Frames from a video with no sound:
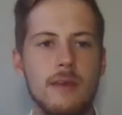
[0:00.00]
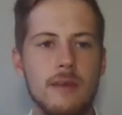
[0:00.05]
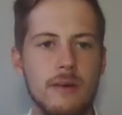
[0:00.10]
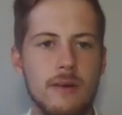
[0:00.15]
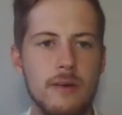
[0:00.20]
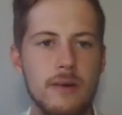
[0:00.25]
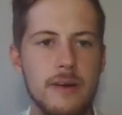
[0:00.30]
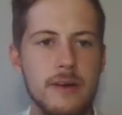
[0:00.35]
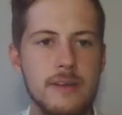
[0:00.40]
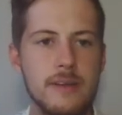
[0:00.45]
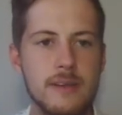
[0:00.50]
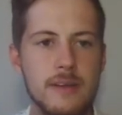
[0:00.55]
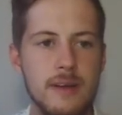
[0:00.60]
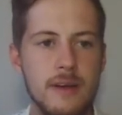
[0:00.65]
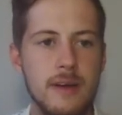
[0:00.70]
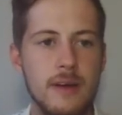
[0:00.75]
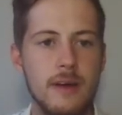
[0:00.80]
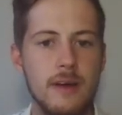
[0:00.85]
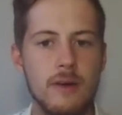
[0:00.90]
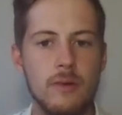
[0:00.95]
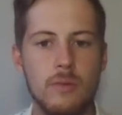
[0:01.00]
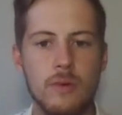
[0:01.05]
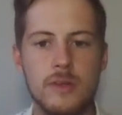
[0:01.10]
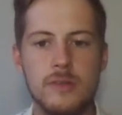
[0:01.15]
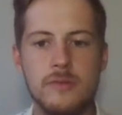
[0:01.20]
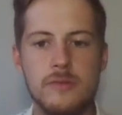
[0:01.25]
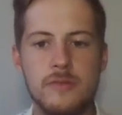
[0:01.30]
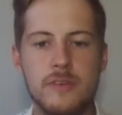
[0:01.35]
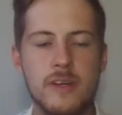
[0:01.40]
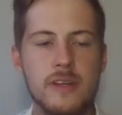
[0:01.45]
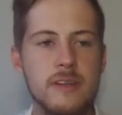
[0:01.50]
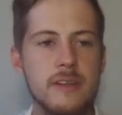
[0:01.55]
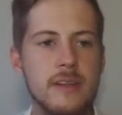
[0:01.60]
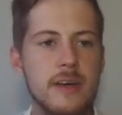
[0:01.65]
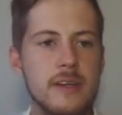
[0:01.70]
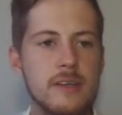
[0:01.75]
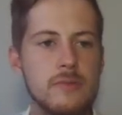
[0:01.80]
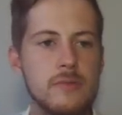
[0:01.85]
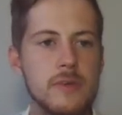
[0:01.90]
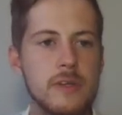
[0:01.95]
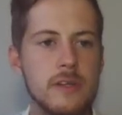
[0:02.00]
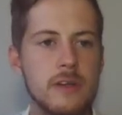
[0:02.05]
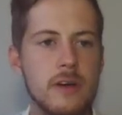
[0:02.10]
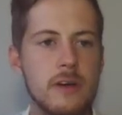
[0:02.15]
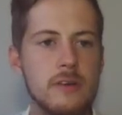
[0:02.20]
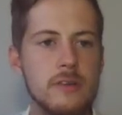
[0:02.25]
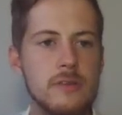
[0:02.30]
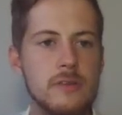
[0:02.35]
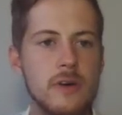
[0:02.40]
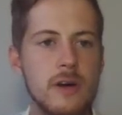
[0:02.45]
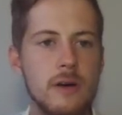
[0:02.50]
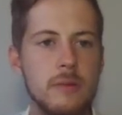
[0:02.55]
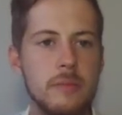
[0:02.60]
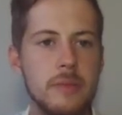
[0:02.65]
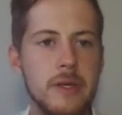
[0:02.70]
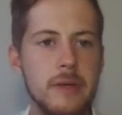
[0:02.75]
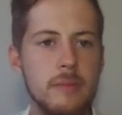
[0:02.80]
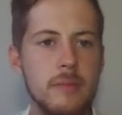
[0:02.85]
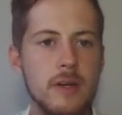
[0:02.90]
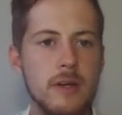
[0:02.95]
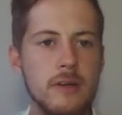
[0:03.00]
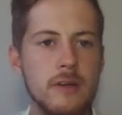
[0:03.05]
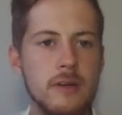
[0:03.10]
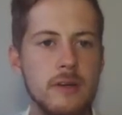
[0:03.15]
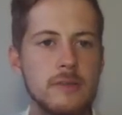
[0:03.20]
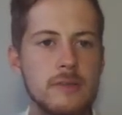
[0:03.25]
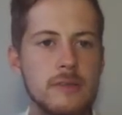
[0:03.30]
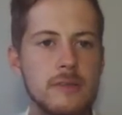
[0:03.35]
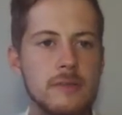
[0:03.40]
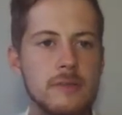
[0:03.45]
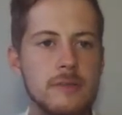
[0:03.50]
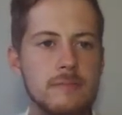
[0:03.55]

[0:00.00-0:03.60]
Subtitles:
Alright, once we've done that, we can go to our beam loads.